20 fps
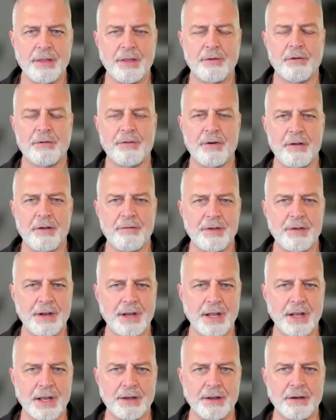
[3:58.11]
They were very
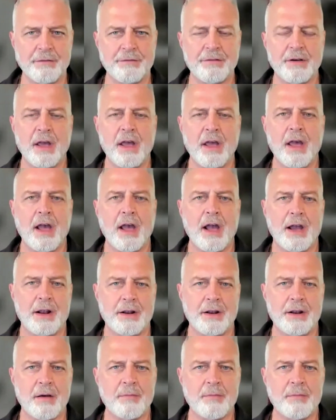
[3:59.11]
vindictive in a